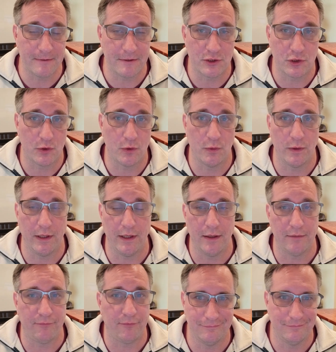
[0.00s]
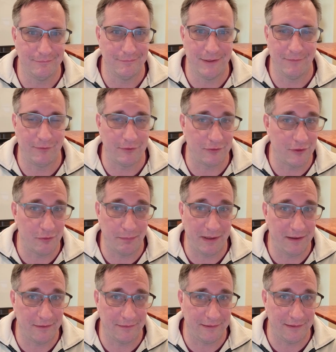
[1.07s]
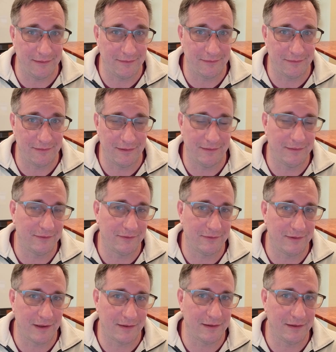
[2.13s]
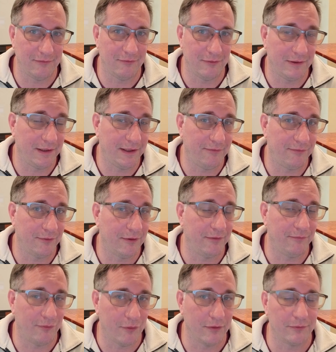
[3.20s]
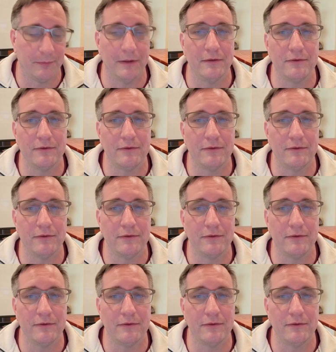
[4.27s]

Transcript: So if there's no penalties, then there's nothing really for enforcement.